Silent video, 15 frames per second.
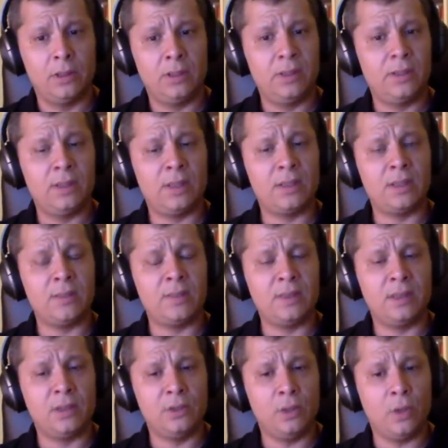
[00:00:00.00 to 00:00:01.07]
This is not something
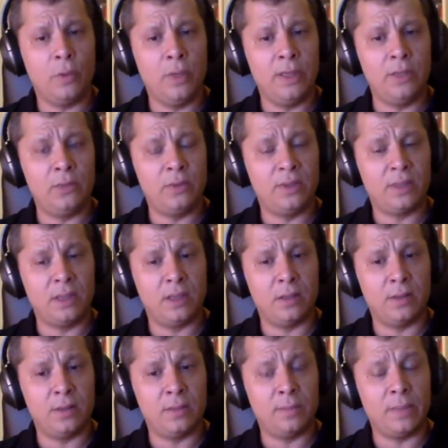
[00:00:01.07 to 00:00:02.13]
that you are willing to
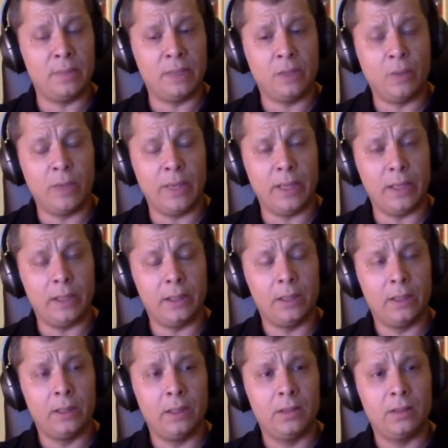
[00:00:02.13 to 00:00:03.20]
disclose in a public way.
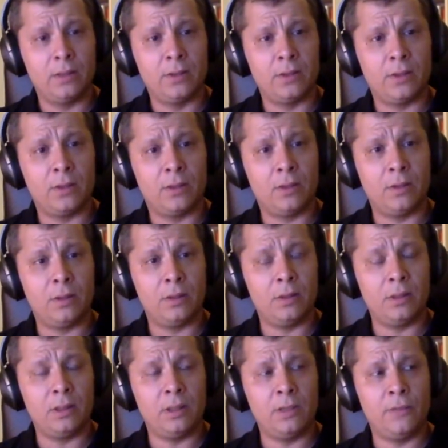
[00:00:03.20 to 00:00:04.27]
So
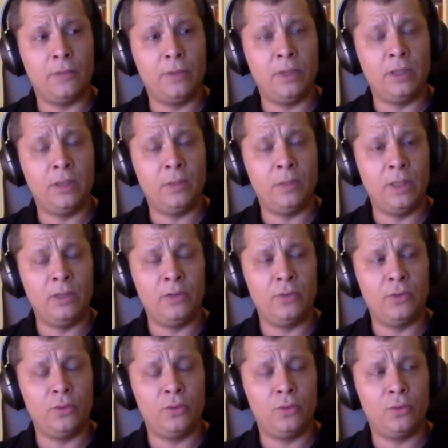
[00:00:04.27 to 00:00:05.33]
if we need
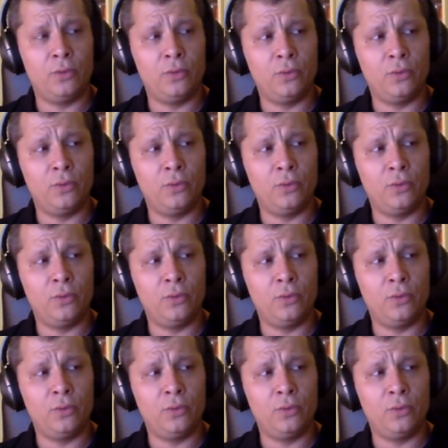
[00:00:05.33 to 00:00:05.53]
to